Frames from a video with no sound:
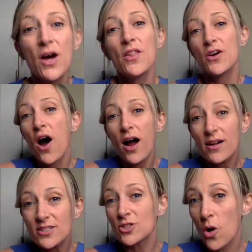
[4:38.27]
The
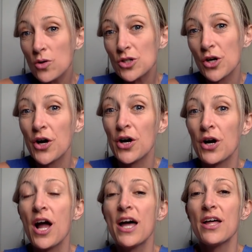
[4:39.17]
cards told
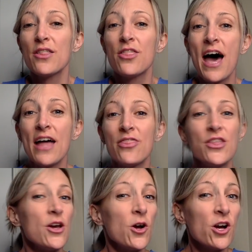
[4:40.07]
her that
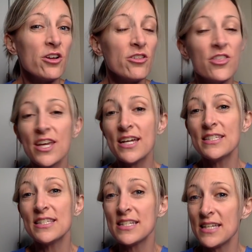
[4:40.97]
the earth
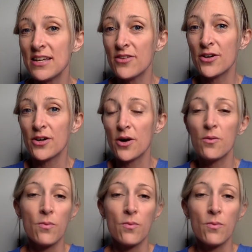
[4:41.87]
is neither